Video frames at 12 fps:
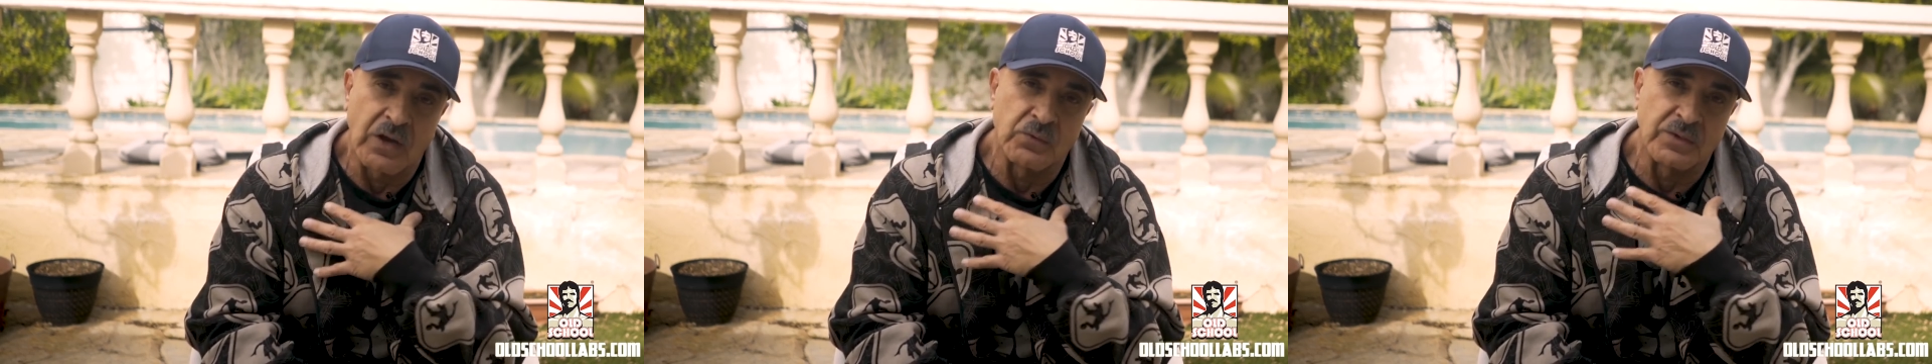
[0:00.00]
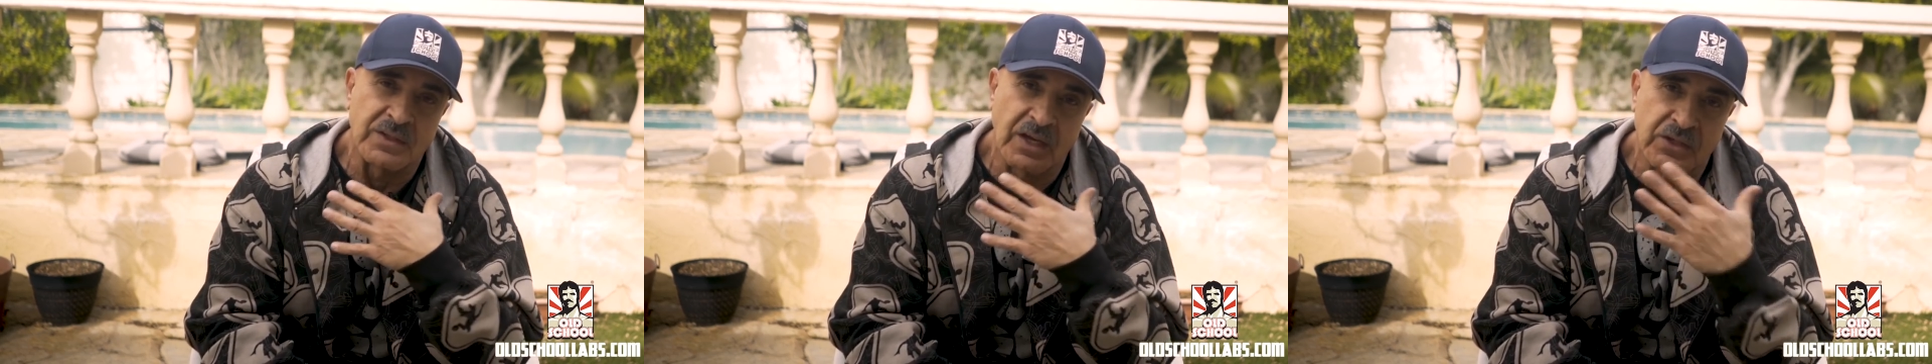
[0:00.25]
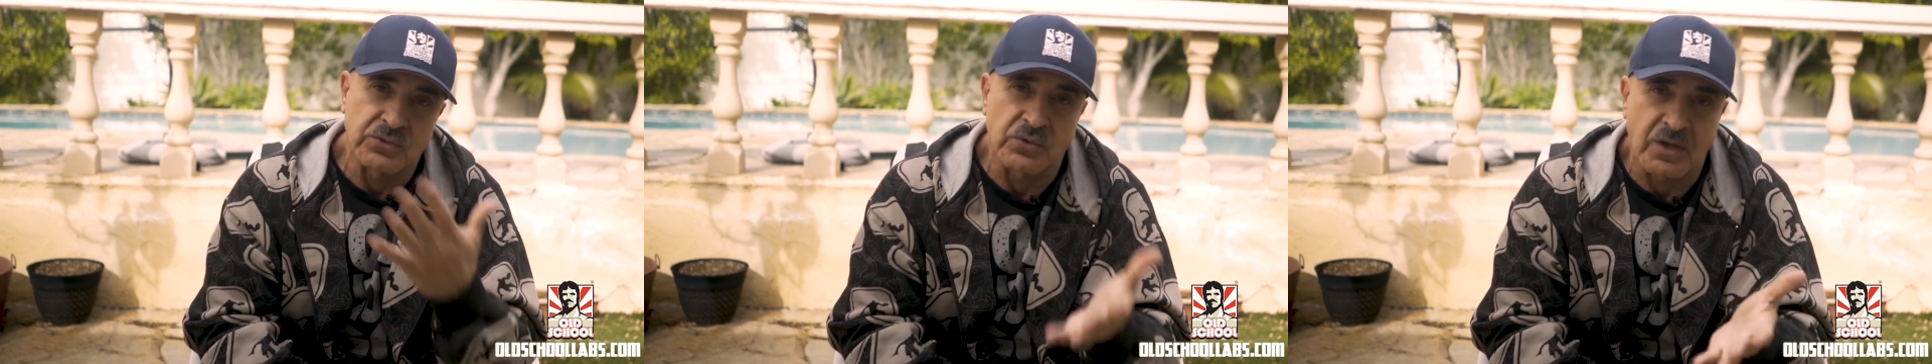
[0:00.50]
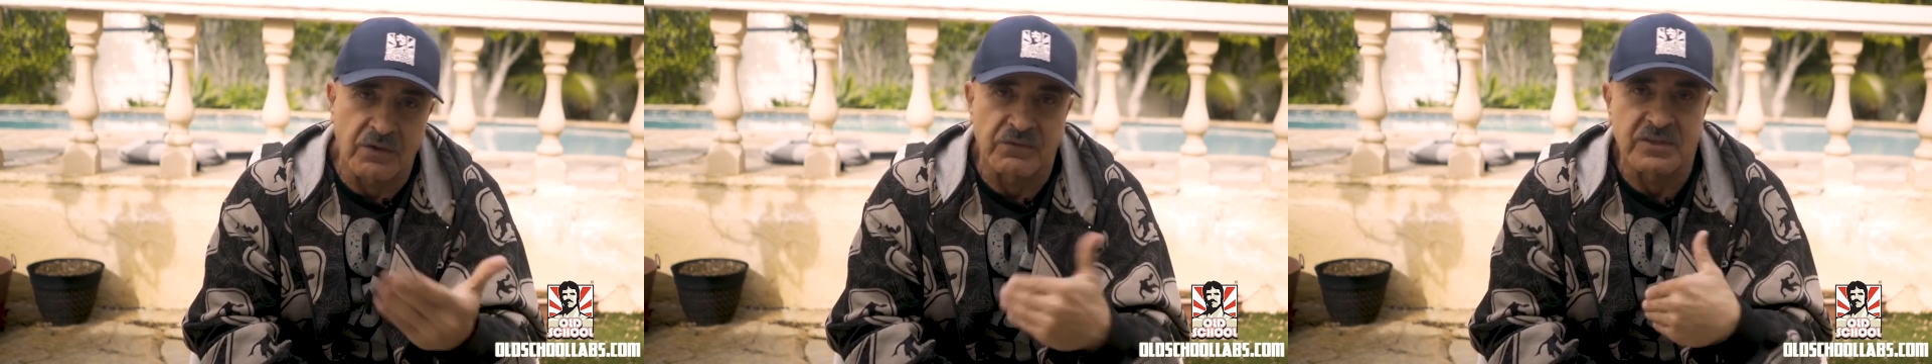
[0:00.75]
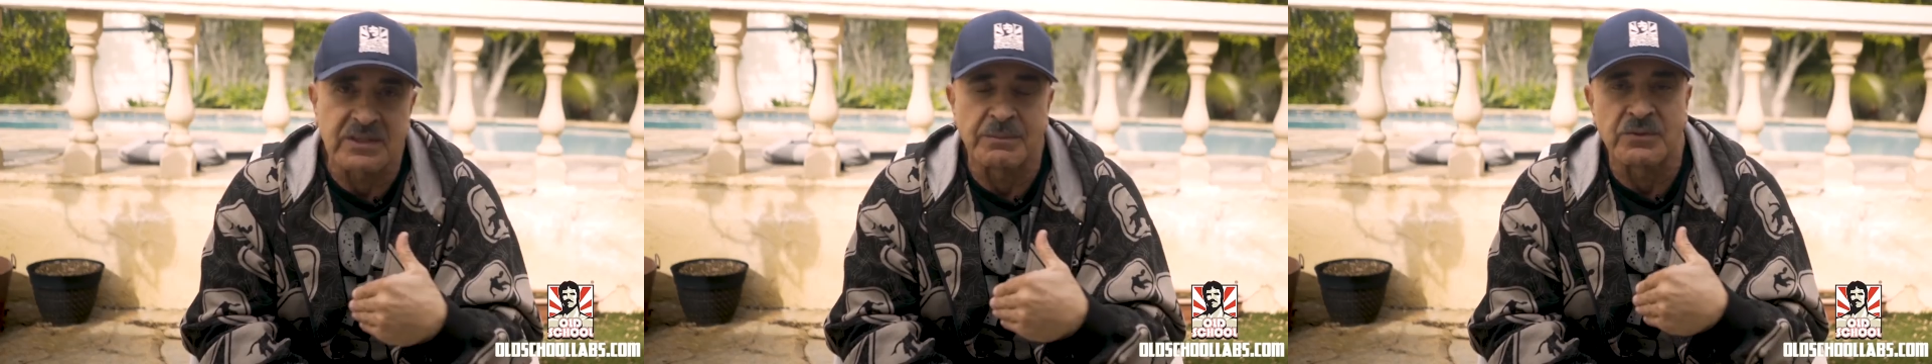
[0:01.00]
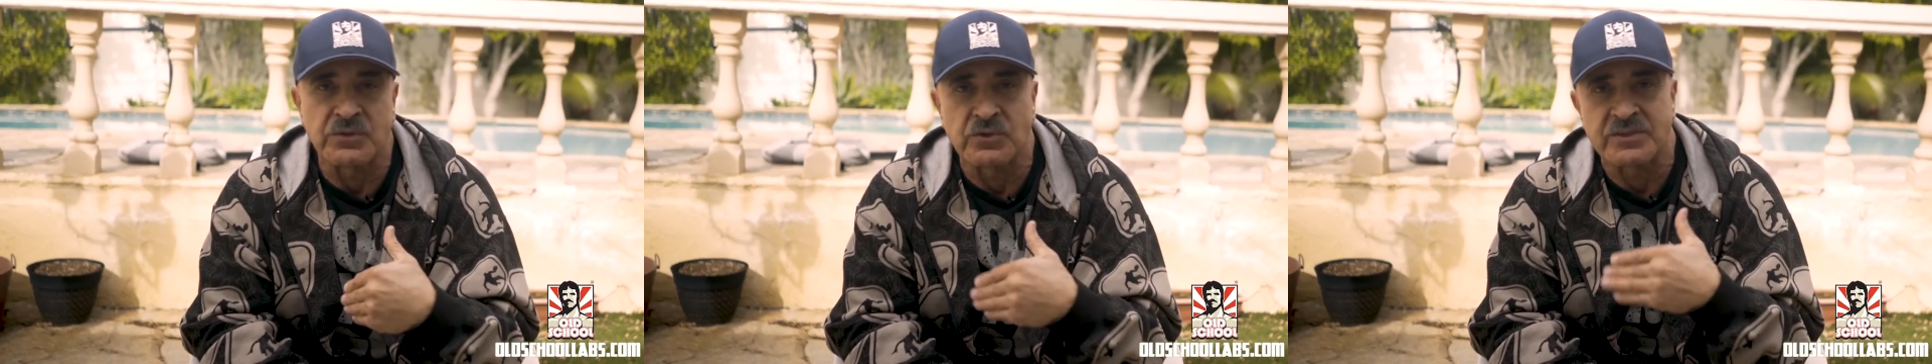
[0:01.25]
I would like to cover
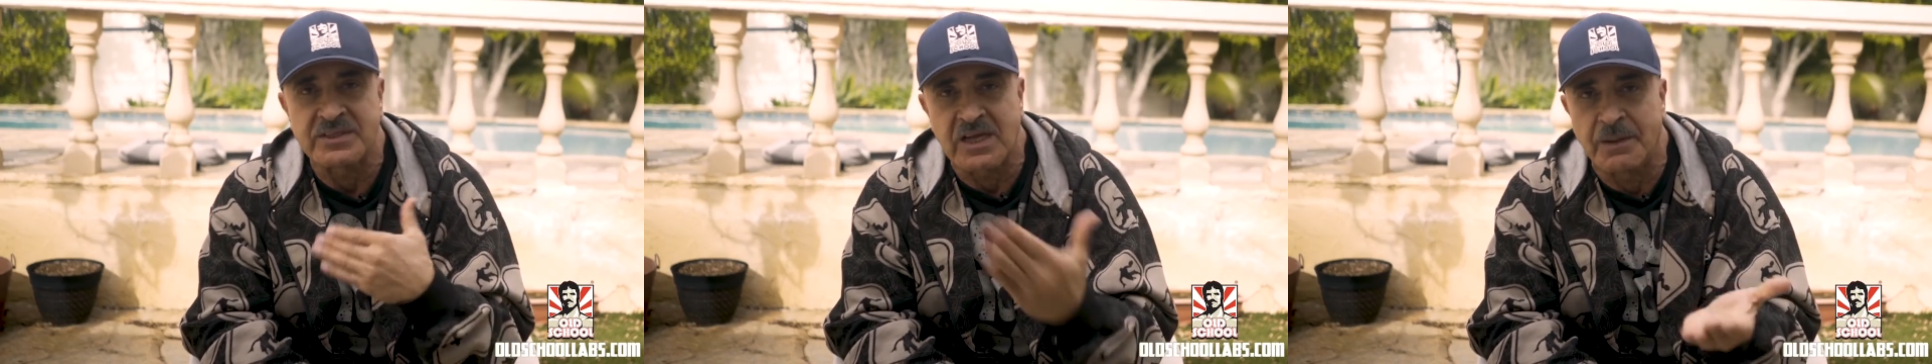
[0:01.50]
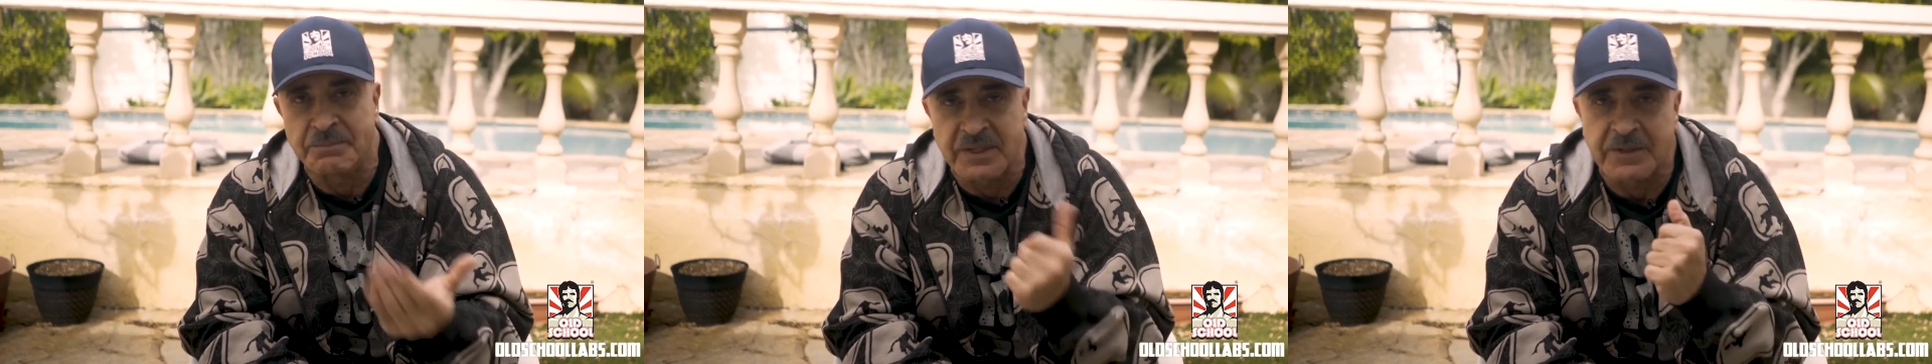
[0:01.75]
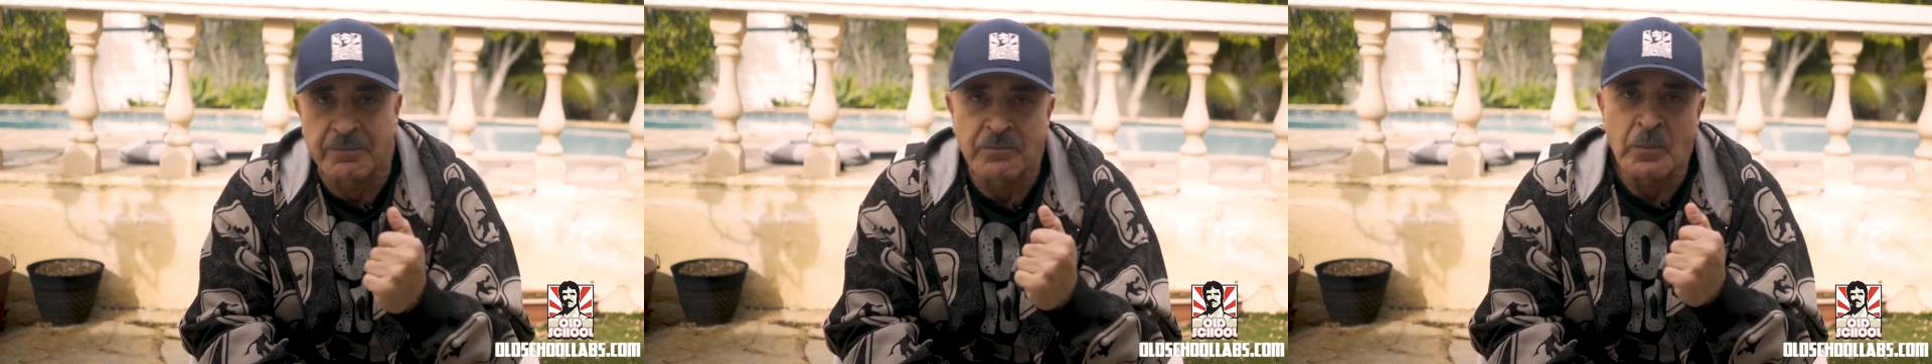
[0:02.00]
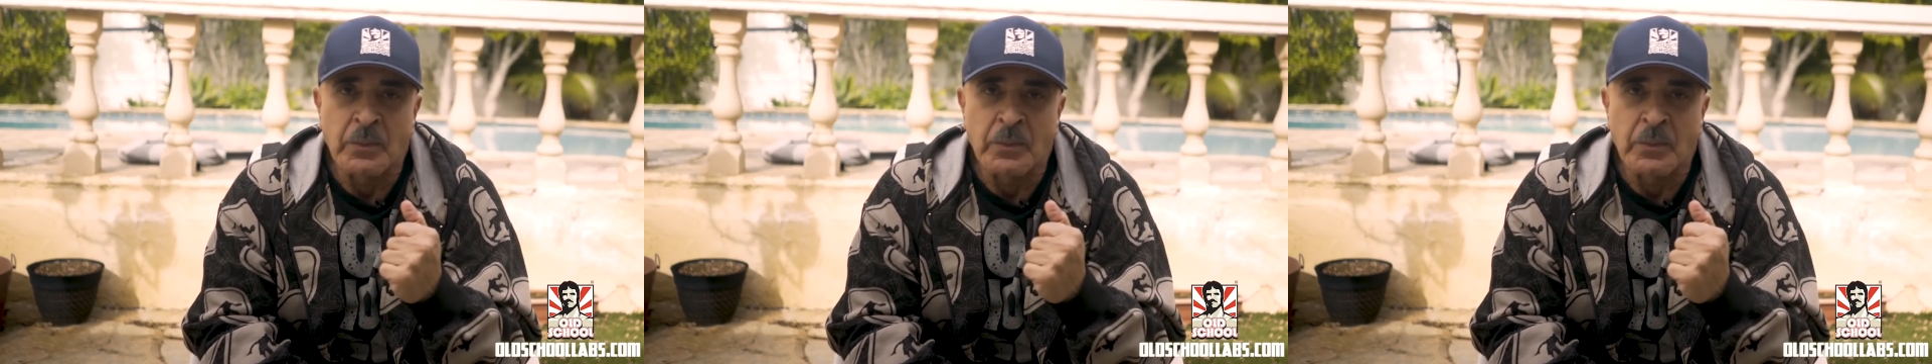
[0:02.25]
some of those topics.